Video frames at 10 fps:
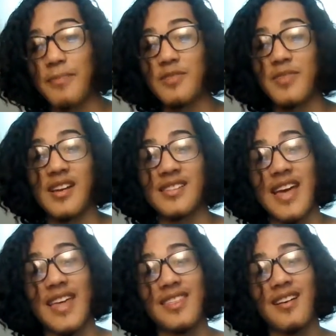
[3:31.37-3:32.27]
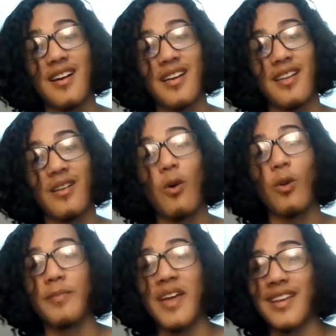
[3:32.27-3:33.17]
because I thought Old
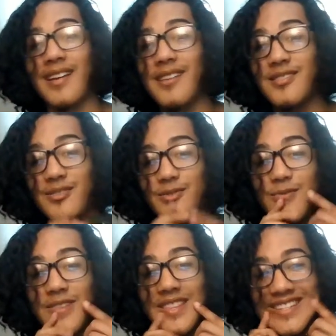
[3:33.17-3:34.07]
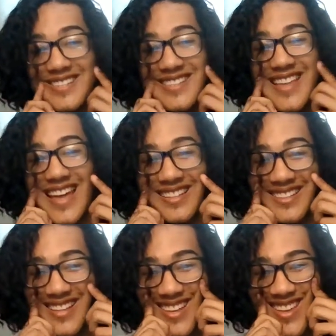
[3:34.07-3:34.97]
Man Yasu, the dude that
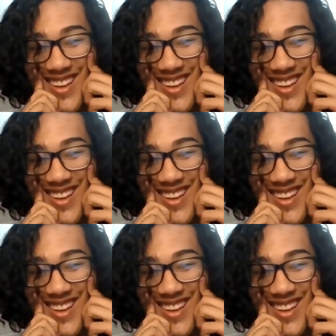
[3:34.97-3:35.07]
like he had